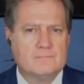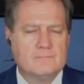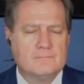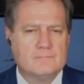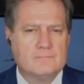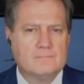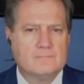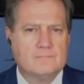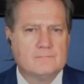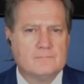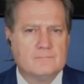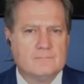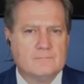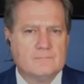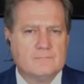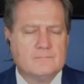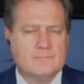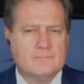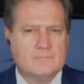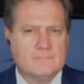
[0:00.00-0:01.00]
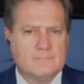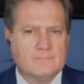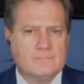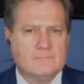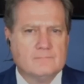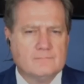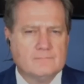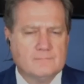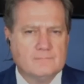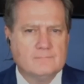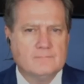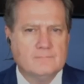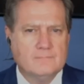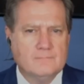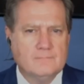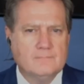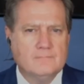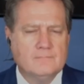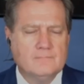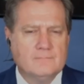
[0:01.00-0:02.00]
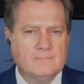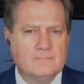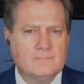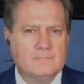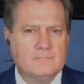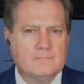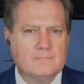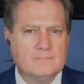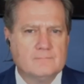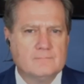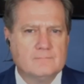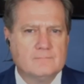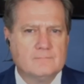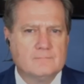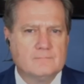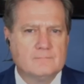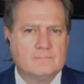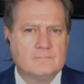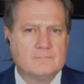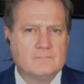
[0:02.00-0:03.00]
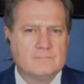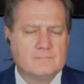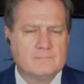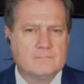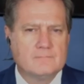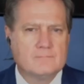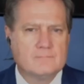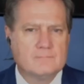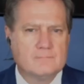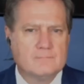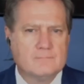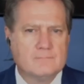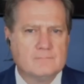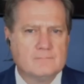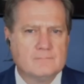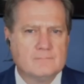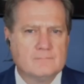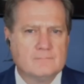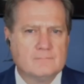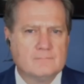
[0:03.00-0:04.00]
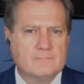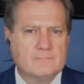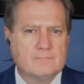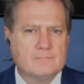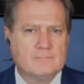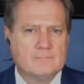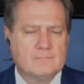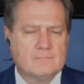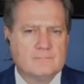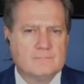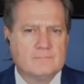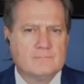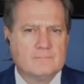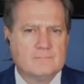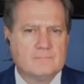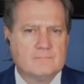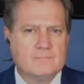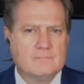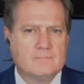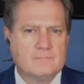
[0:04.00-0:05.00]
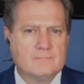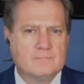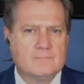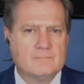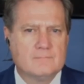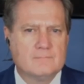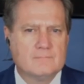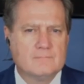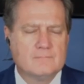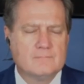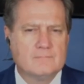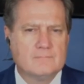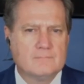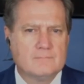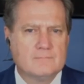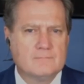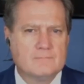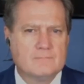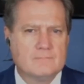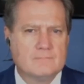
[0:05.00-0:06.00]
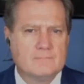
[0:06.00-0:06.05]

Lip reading: (silent)